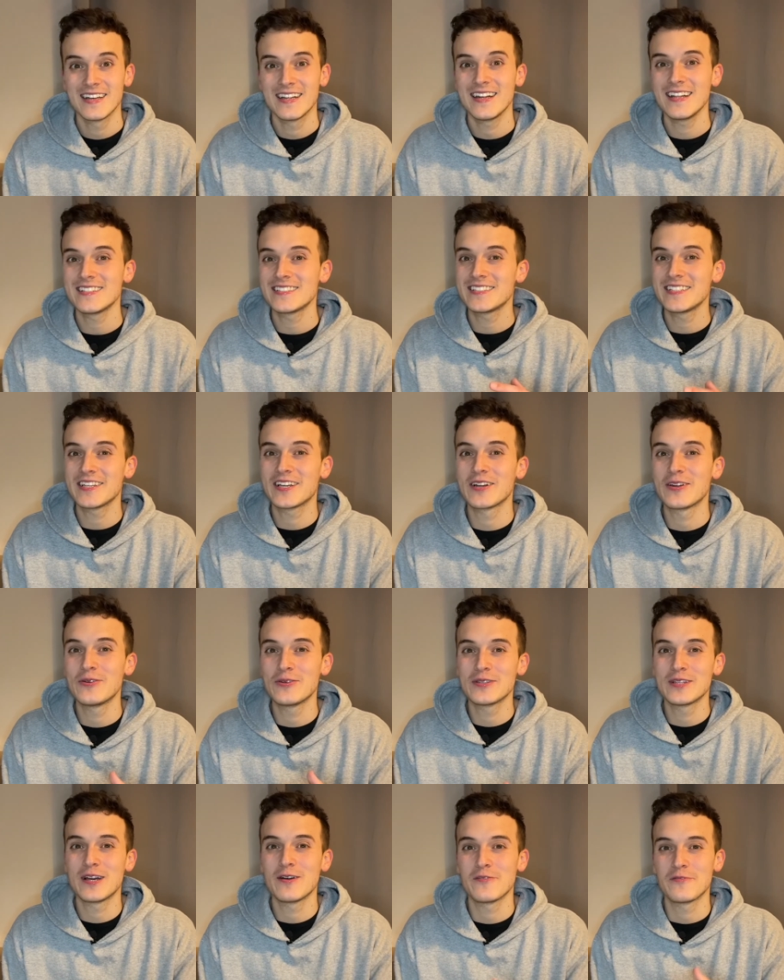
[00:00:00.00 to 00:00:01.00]
Let's take a
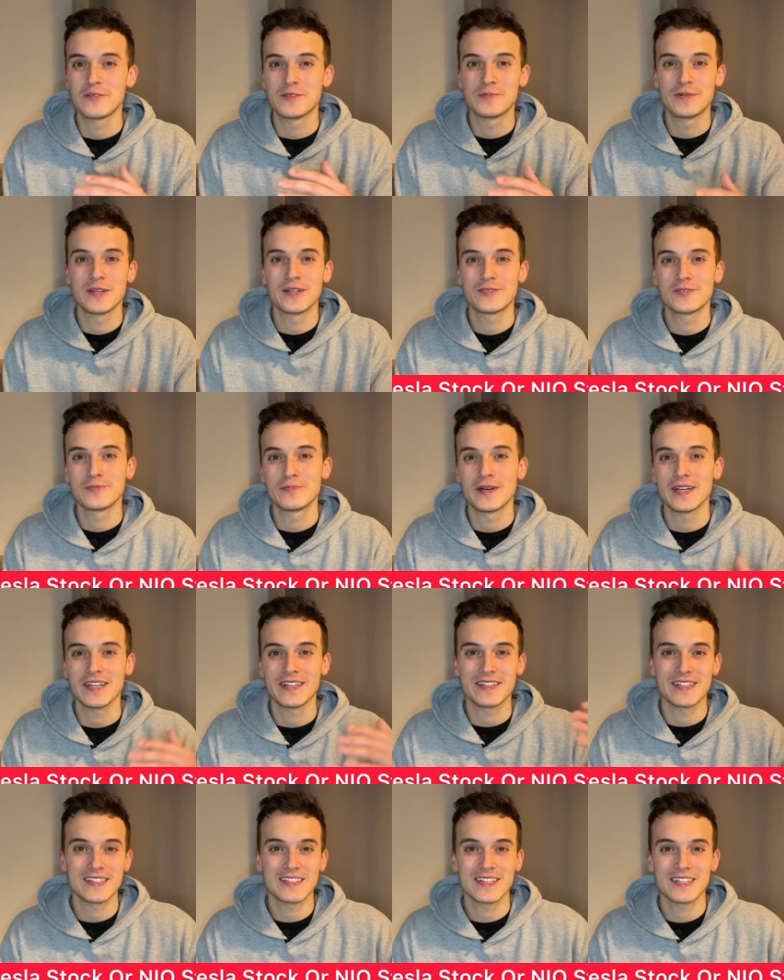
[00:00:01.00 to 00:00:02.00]
look now if it's better to buy
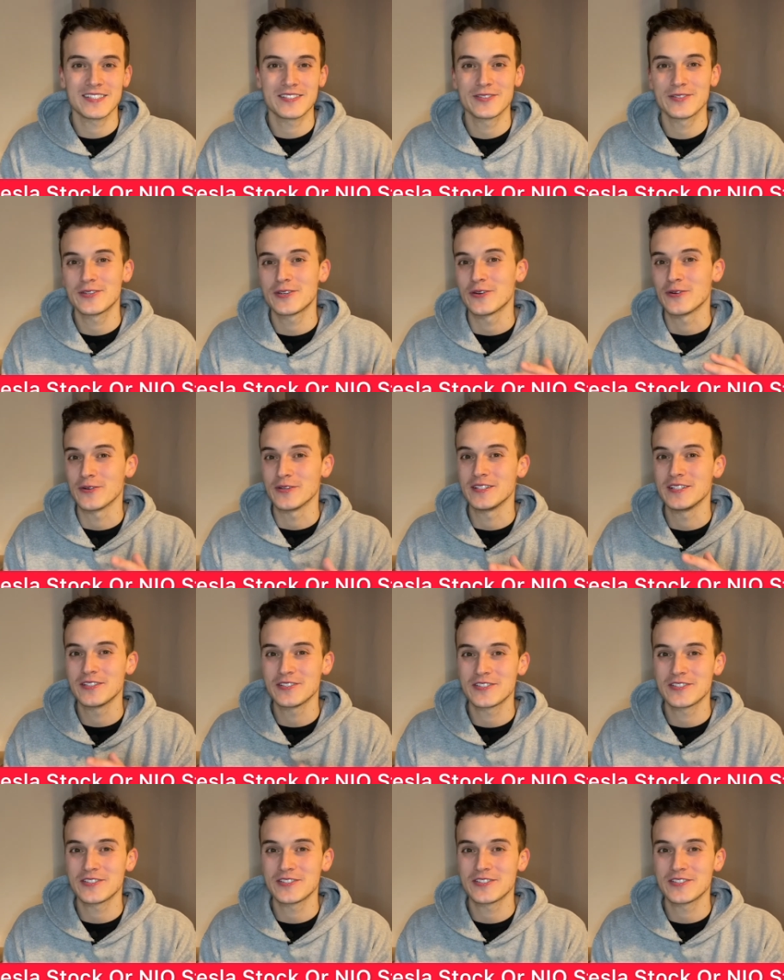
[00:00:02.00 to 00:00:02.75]
a Tesla stock or a NIO